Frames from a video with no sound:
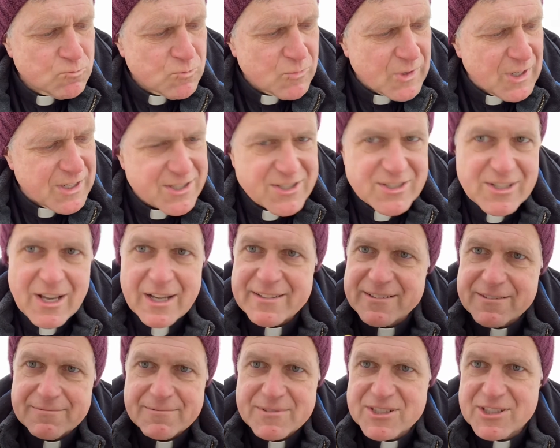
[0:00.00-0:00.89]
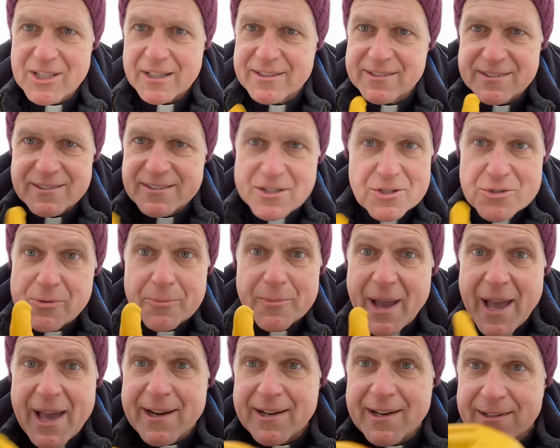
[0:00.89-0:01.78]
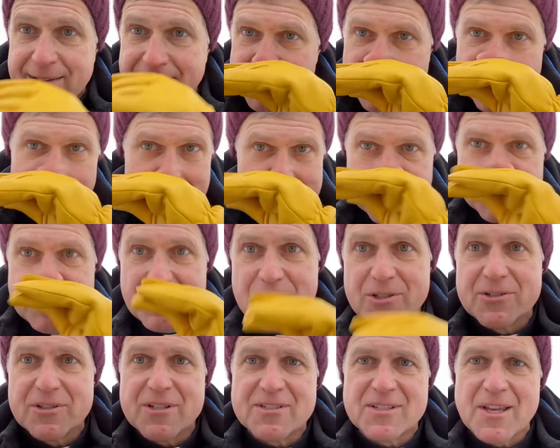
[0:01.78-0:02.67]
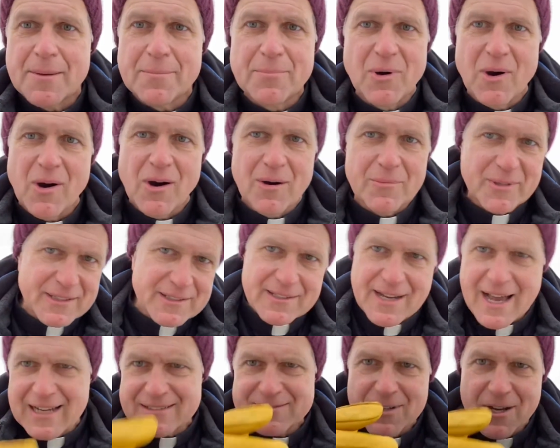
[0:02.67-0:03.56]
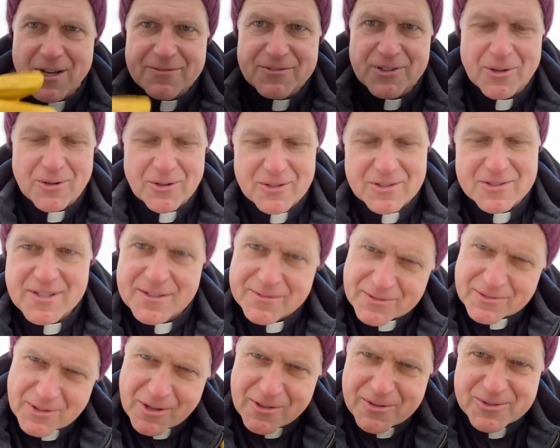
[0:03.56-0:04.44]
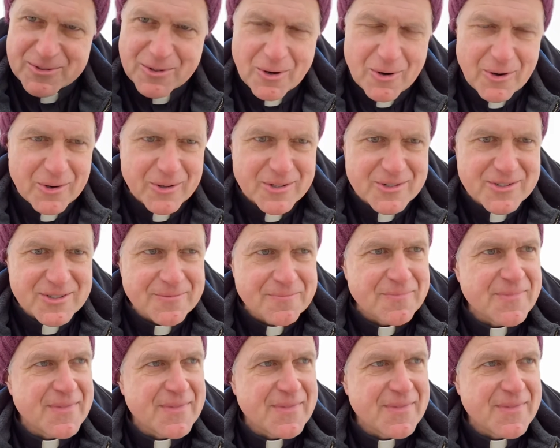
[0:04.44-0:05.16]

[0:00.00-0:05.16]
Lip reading: sudden and dramatic. You know, conversion to St. Paul, being knocked off your horse, even though there's no horse.